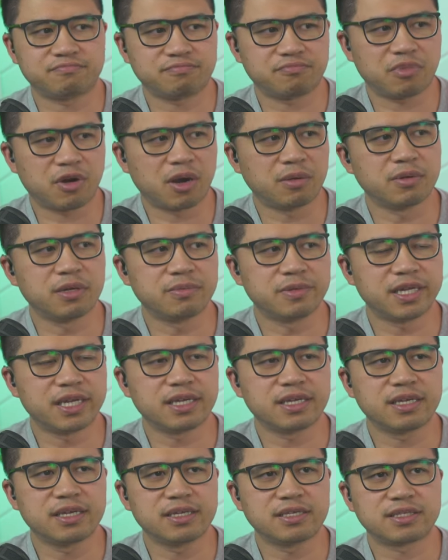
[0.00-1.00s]

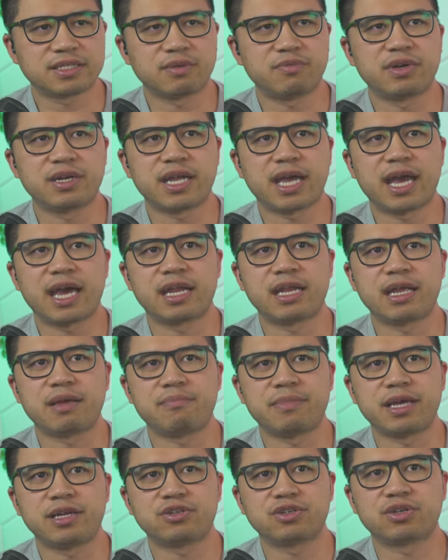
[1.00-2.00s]
probably someone had a
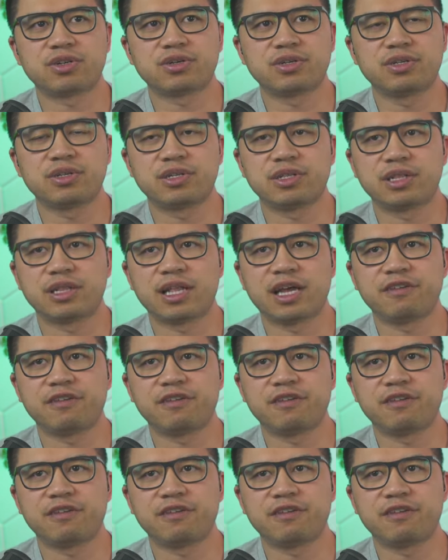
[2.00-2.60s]
major life